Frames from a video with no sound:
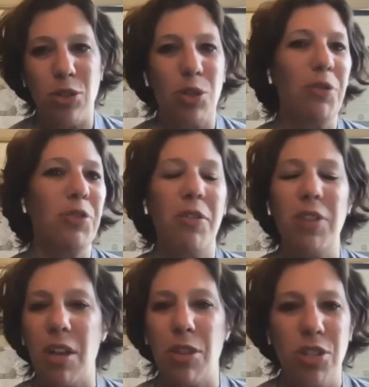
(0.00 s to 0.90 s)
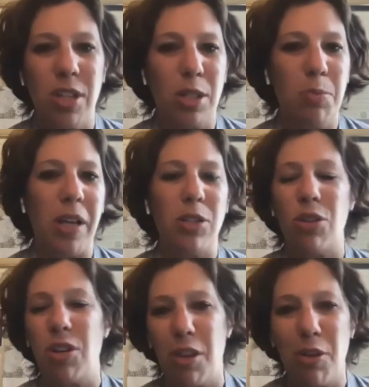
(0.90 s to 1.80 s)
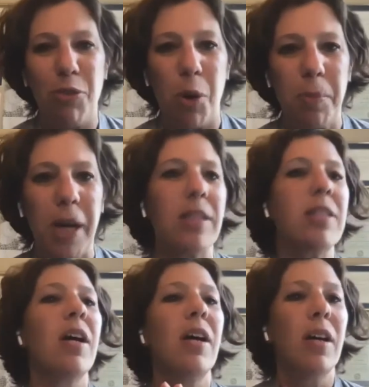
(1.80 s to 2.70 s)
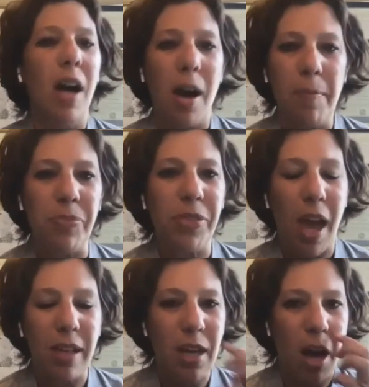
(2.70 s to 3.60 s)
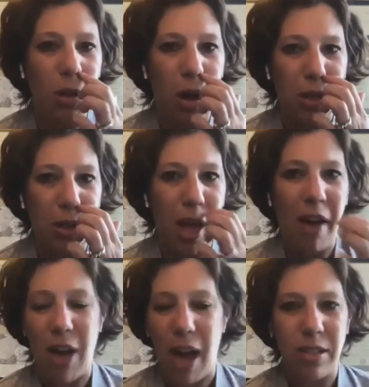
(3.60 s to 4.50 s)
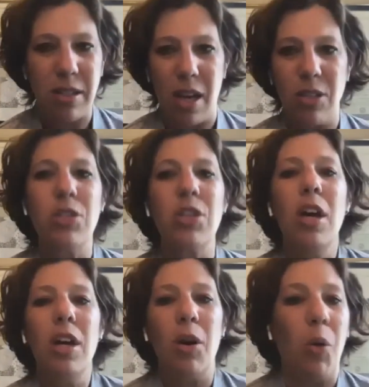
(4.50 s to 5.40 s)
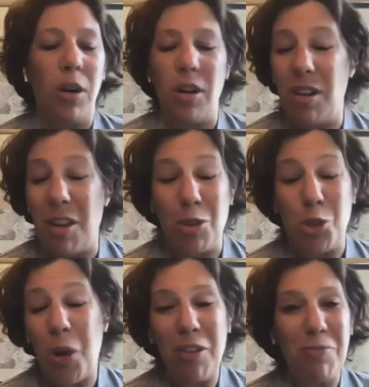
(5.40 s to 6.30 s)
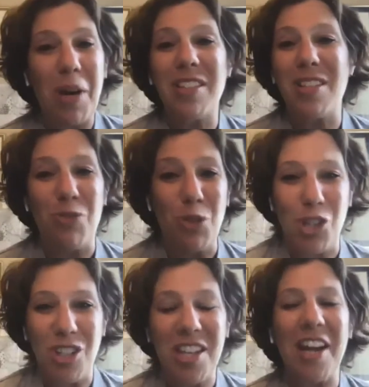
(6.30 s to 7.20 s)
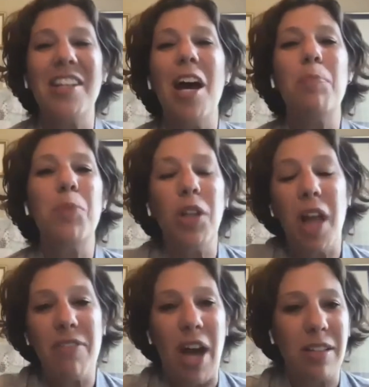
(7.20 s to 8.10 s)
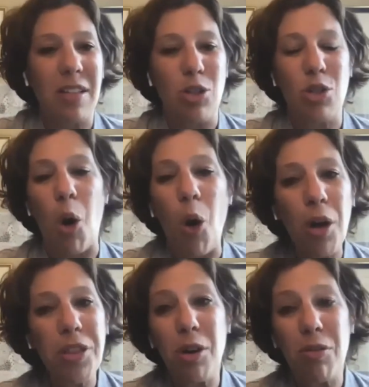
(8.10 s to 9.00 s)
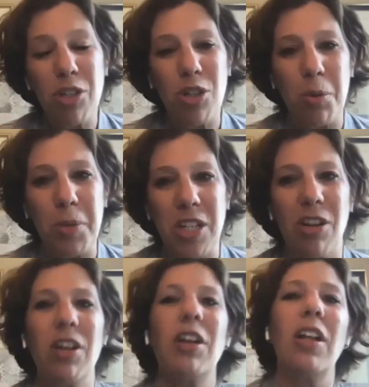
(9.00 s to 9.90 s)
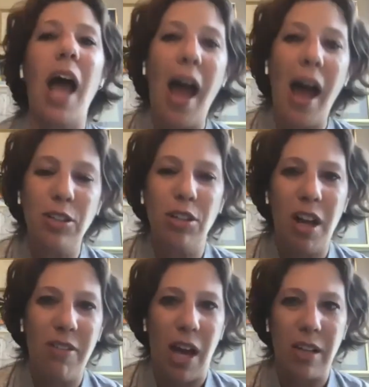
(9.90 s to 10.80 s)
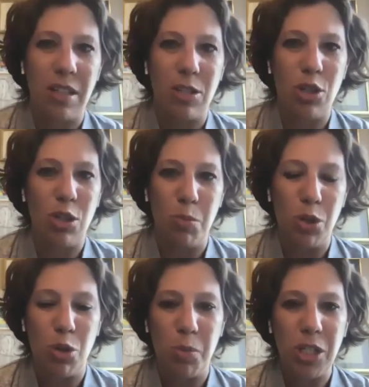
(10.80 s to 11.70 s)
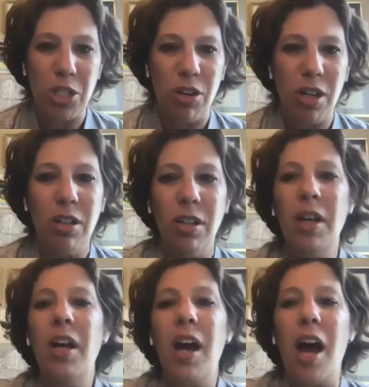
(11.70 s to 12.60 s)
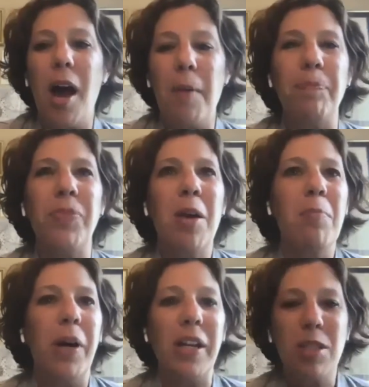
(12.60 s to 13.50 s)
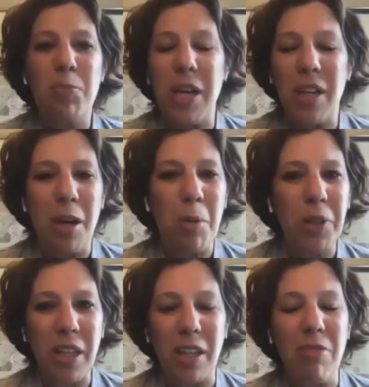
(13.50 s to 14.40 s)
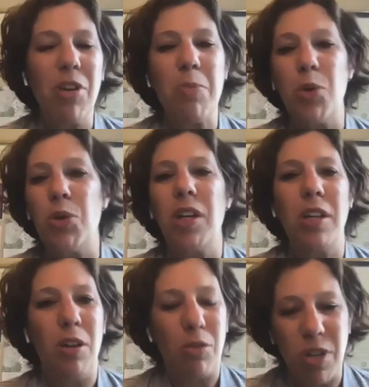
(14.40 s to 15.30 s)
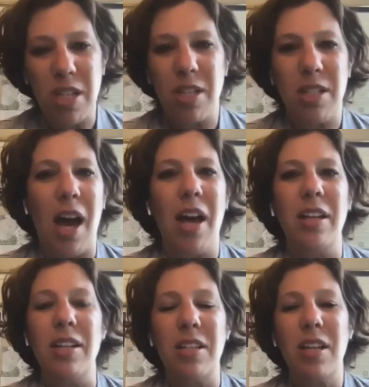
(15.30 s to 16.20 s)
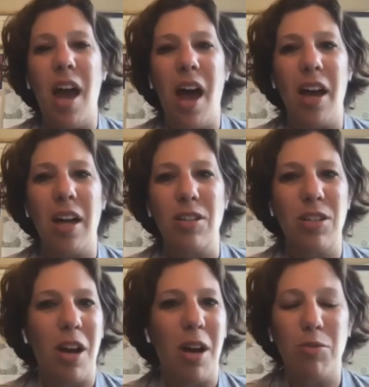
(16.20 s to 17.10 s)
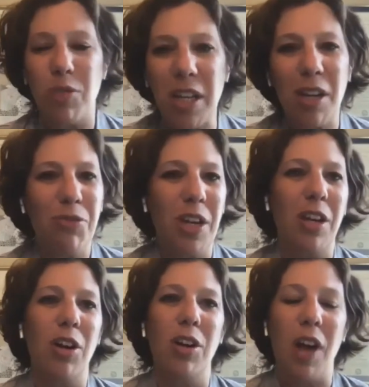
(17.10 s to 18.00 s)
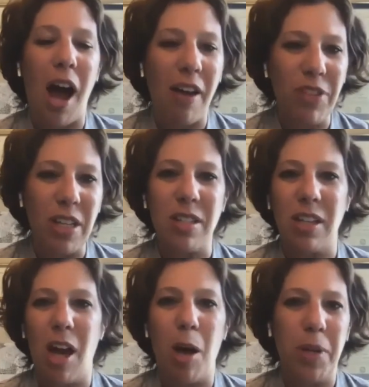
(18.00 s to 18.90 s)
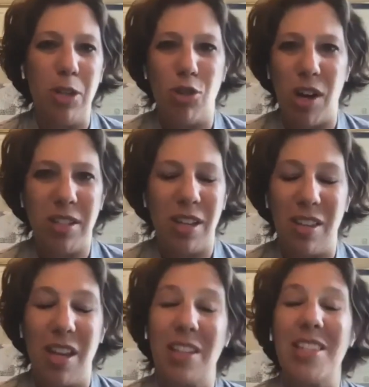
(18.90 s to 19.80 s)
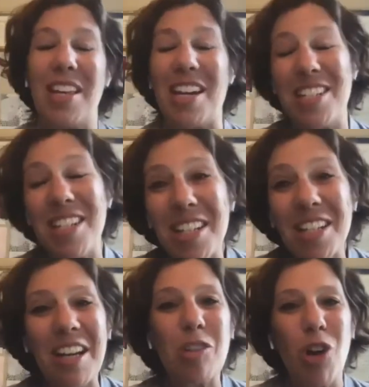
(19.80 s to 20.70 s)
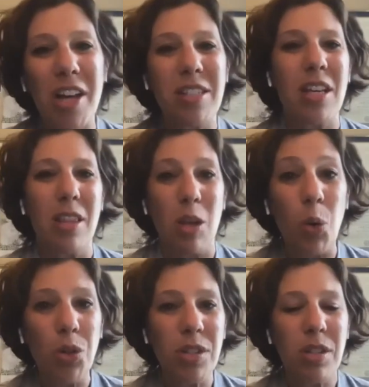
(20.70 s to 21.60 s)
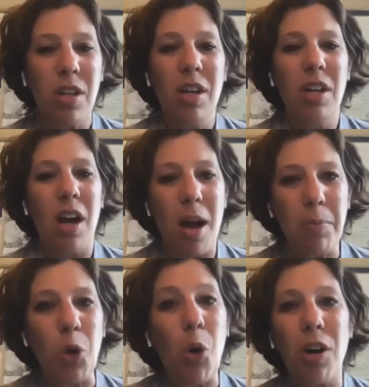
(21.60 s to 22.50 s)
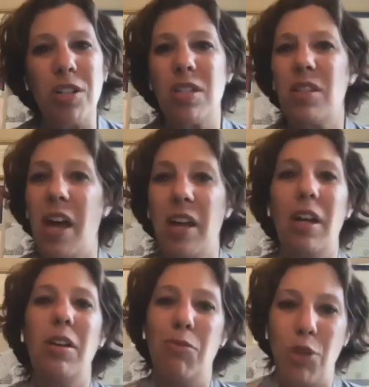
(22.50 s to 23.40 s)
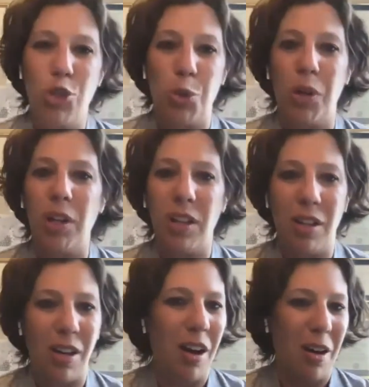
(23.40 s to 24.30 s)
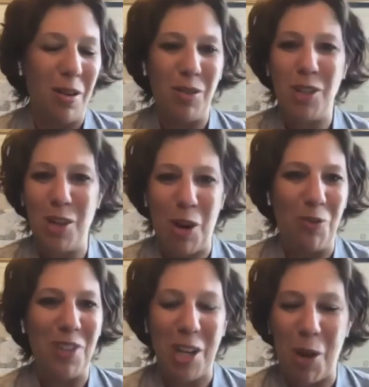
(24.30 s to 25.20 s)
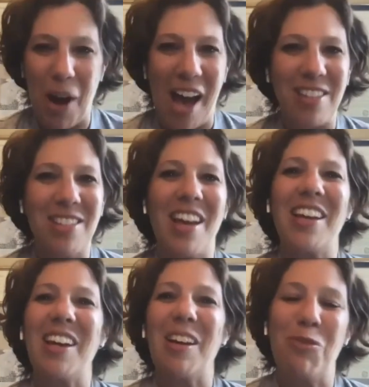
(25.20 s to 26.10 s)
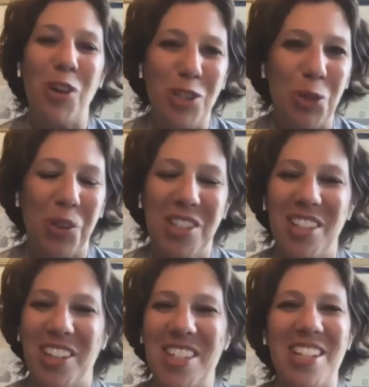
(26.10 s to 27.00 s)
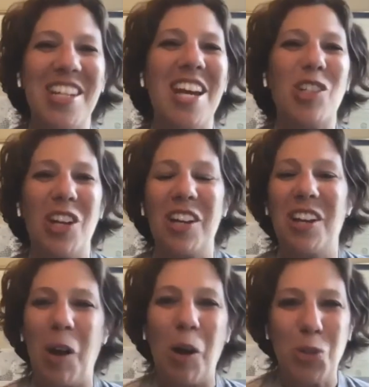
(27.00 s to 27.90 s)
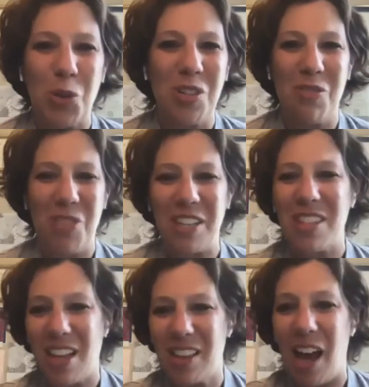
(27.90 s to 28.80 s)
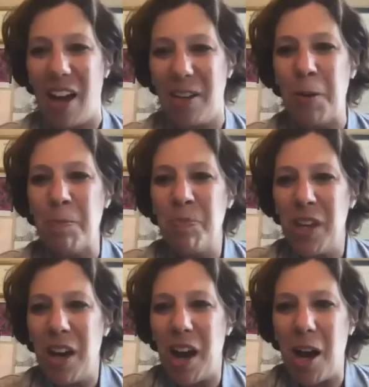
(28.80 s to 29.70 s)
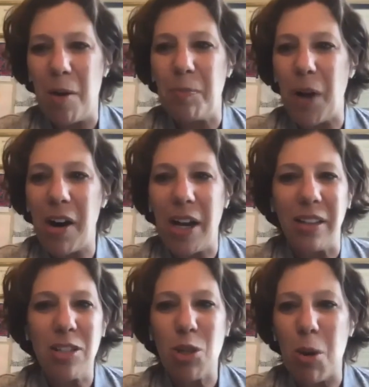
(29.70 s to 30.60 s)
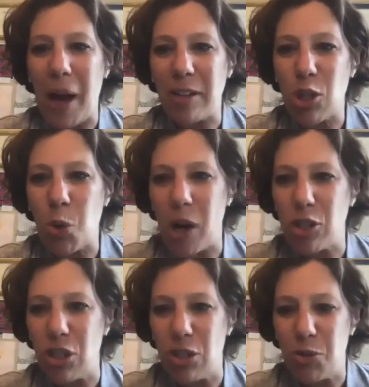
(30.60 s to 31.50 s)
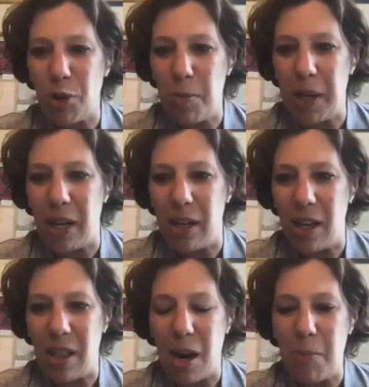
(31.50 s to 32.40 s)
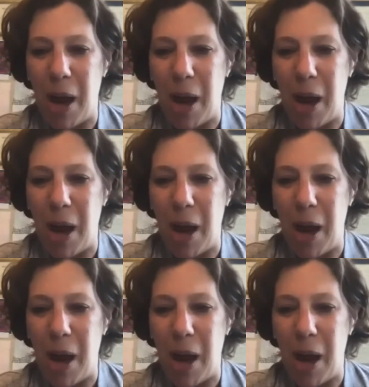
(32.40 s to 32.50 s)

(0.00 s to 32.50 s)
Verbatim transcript: So, if you have another six months or another four months, um, that's how long you'll have access or another 12 months if you just signed up you'll have access to all the original material and you'll have access to the new material um, but it's being completely rebooted redesigned and uh, reconfigured obviously i'll be addressing things that i didn't address in the old um, course like virtual uh, you know video asking and virtual solicitation and all sorts of things like that um, all right, let's go back to questions for a minute, and then I'm